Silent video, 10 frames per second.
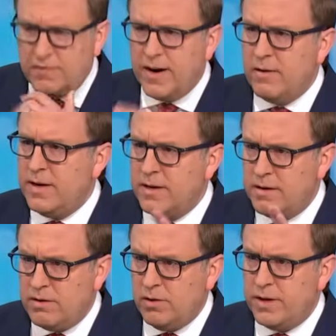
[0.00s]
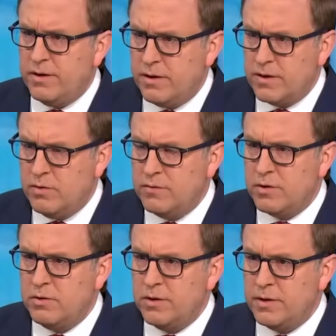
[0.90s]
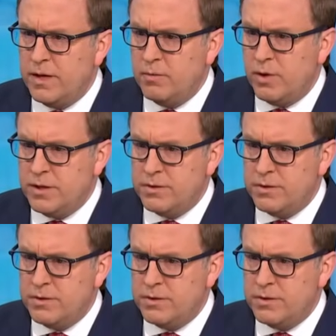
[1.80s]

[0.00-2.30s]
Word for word: very clear and unequivocal in, in what